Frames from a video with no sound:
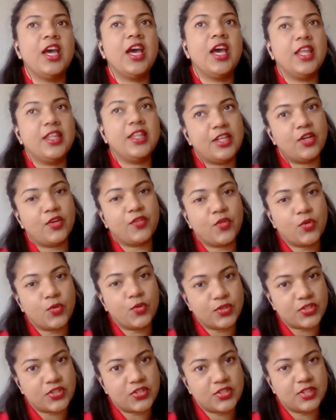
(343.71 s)
And then, of
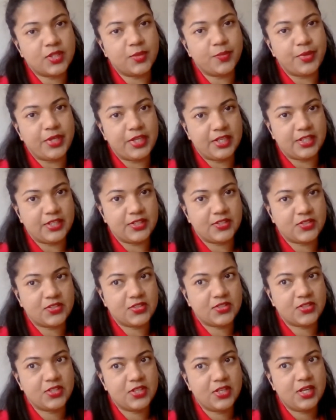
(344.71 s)
course, the
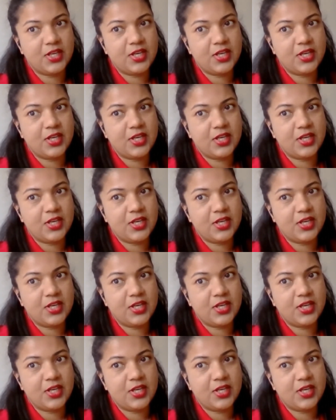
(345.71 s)
biggest